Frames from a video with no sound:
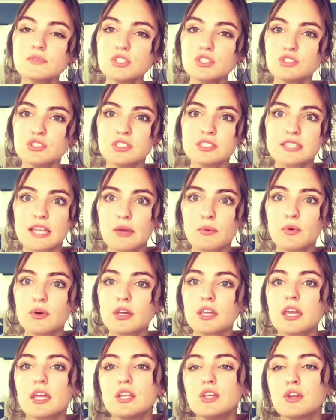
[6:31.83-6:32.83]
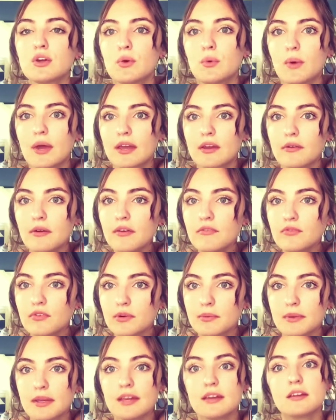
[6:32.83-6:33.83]
She's like, well, can you go wake her up for
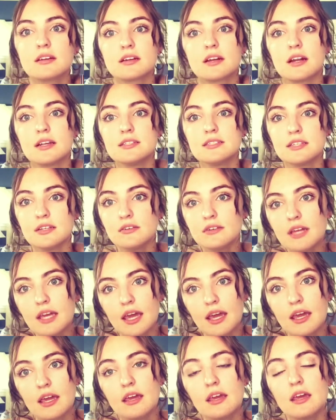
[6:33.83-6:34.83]
me? I said, okay,